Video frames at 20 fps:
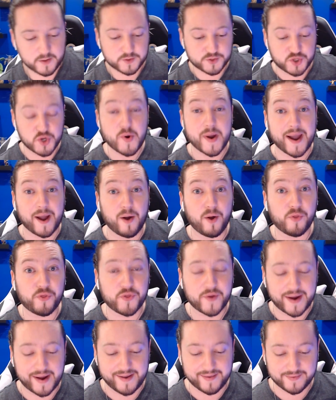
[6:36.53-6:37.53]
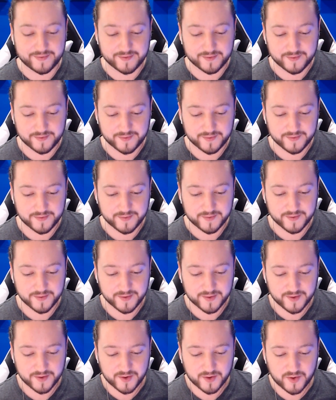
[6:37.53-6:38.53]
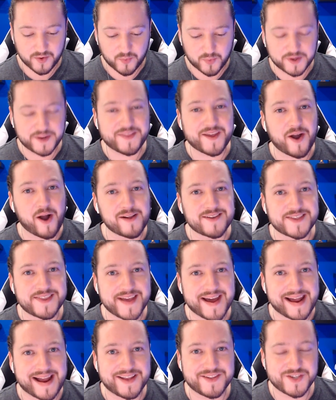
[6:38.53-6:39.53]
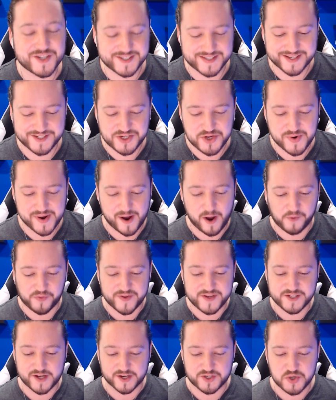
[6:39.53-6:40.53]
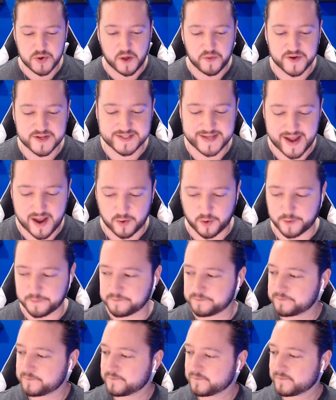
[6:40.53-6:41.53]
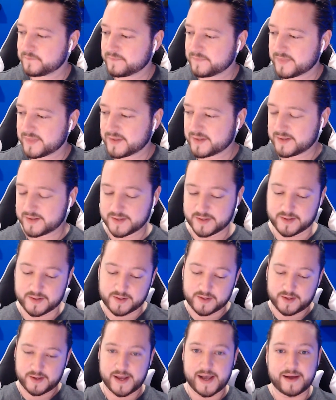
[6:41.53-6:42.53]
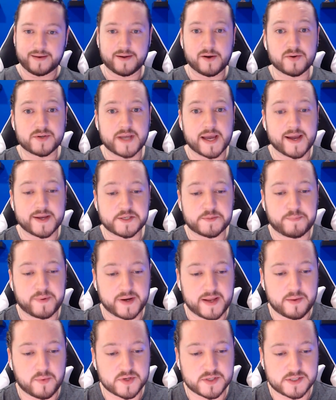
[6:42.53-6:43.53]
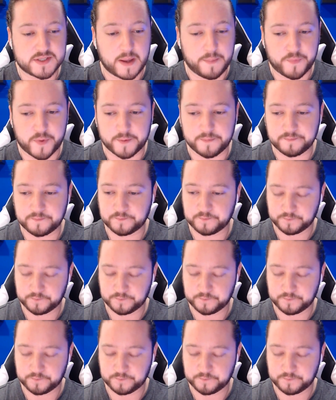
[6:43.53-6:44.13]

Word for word: Two health? I. What are the odds of that? I just said two health, and he's got two health on his tower. Ah, uh, know, guys, but it was something.